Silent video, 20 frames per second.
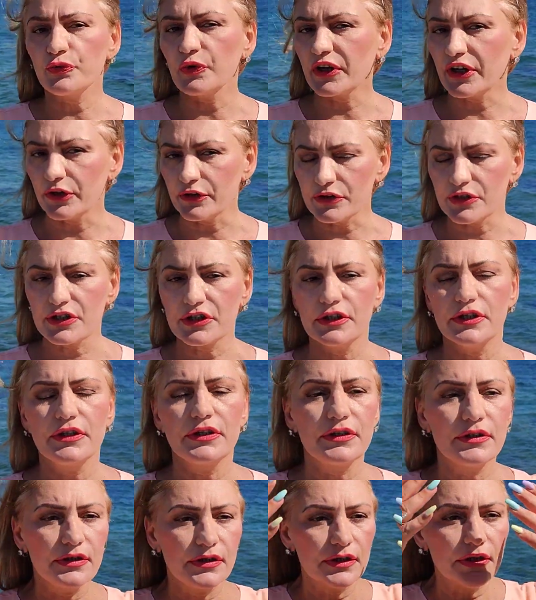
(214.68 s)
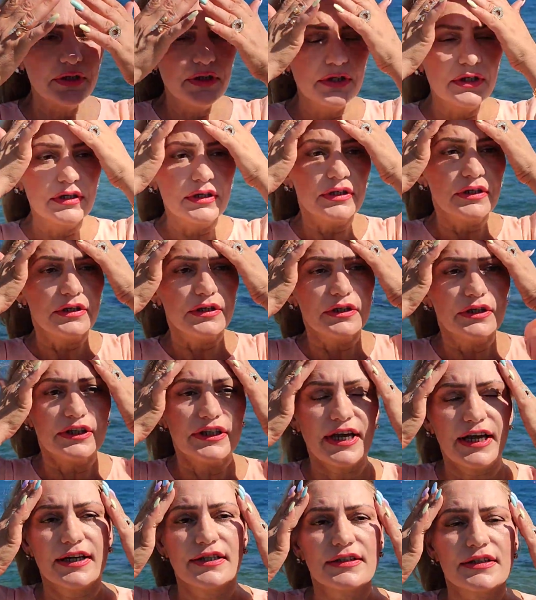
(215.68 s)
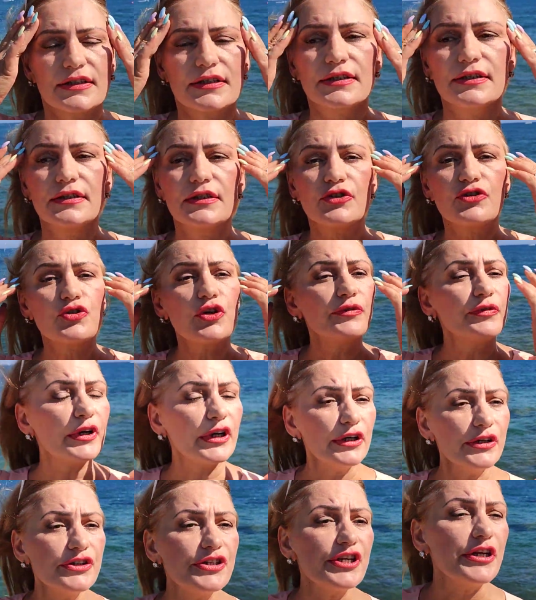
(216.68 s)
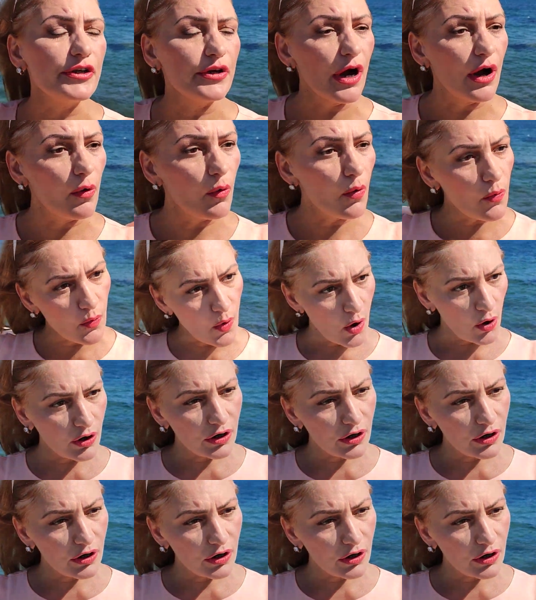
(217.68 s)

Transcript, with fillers: it does look very very nice. Yes. Should we continue our walk?